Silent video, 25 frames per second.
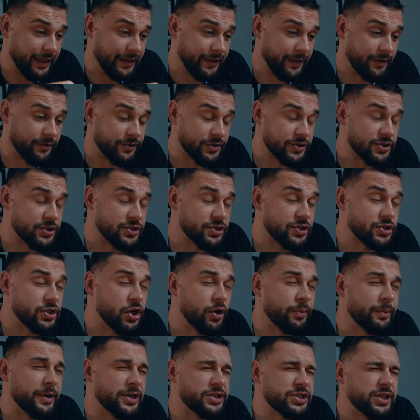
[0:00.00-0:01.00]
there is
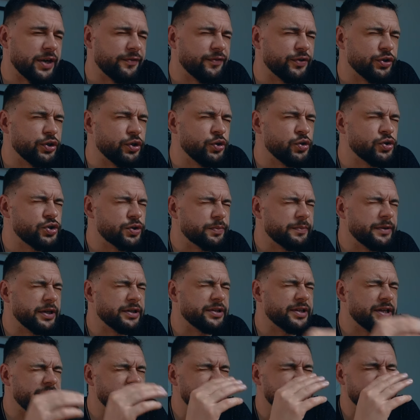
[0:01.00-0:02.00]
so much stuff on YouTube
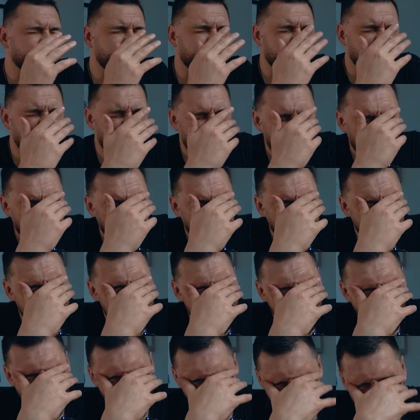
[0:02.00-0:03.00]
that is
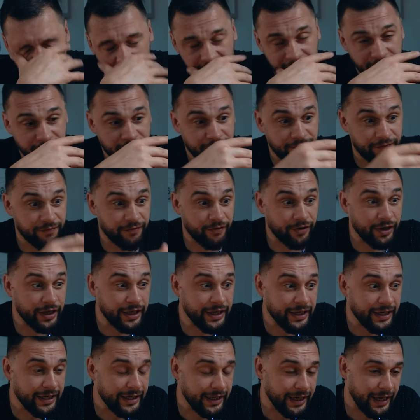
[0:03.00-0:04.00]
amazing and
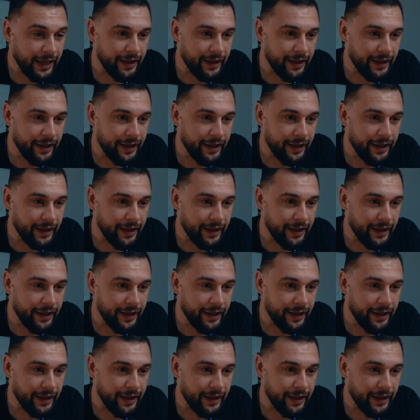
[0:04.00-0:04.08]
free.